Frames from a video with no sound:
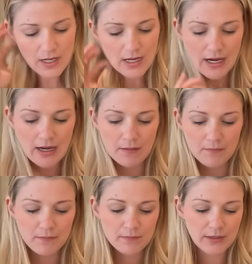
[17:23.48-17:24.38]

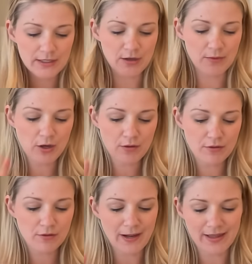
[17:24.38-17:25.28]
Um, and so I'm going to go
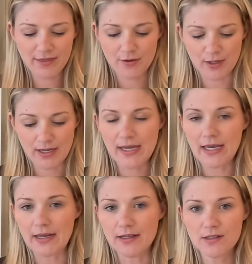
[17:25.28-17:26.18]
through my three
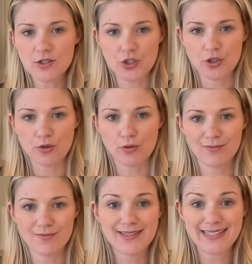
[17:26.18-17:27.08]
keys
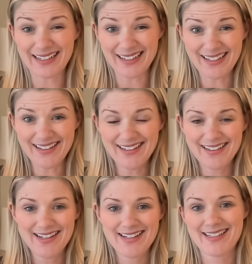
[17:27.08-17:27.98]
to selling
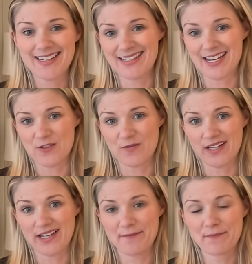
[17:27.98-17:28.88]

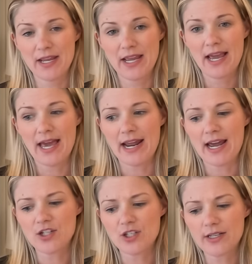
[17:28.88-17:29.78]
successfully. And I
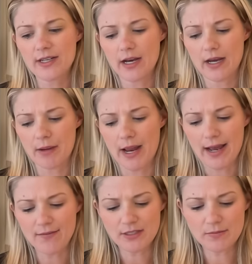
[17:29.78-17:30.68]
actually, um, I
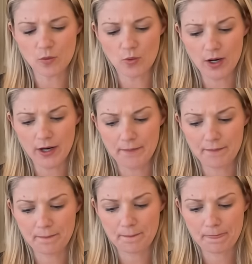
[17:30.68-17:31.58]
have some more
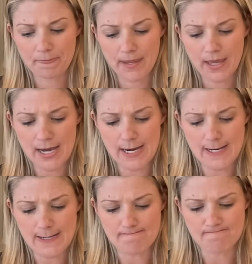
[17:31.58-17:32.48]

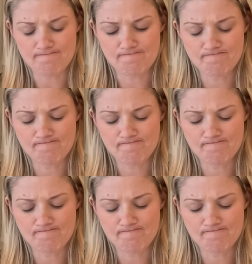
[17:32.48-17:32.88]
um,